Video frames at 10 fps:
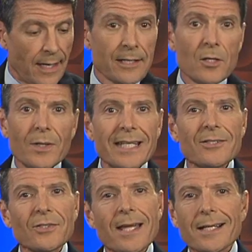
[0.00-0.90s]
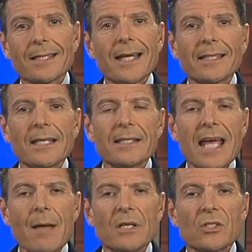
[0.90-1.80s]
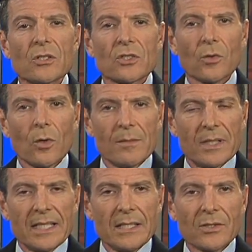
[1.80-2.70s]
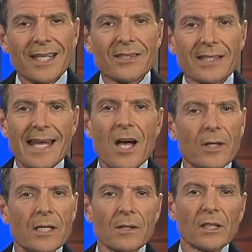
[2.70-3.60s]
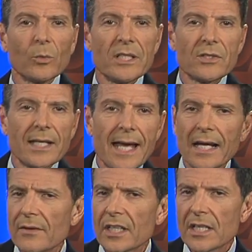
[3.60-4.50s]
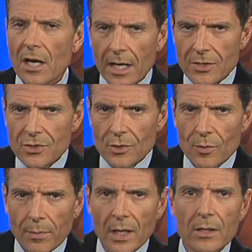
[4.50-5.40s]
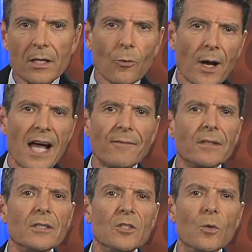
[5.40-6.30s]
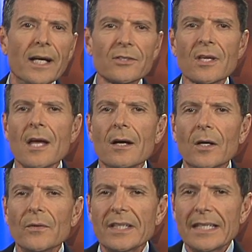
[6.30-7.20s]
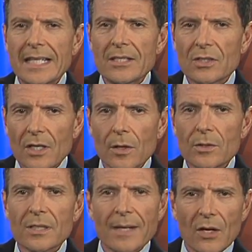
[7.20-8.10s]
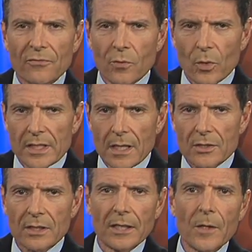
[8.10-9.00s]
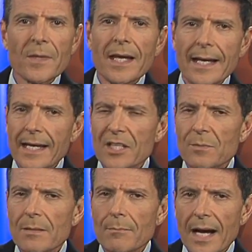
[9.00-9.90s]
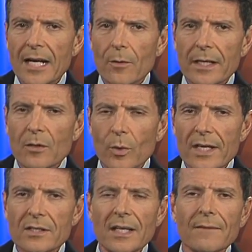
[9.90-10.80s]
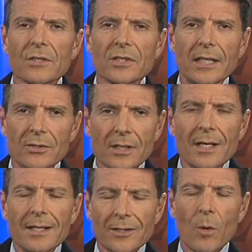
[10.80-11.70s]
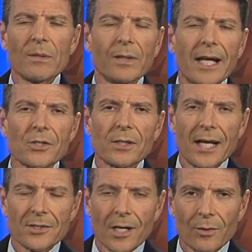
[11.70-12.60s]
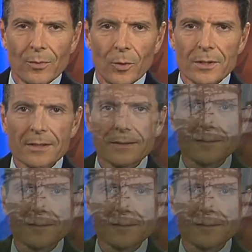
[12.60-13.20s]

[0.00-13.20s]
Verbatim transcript: A new insect that can damage soybeans is now here in Louisiana. The kudzu bug arrived in the U.S. on the East Coast about four years ago and has been migrating west ever since. Tobie Blanchard has our report.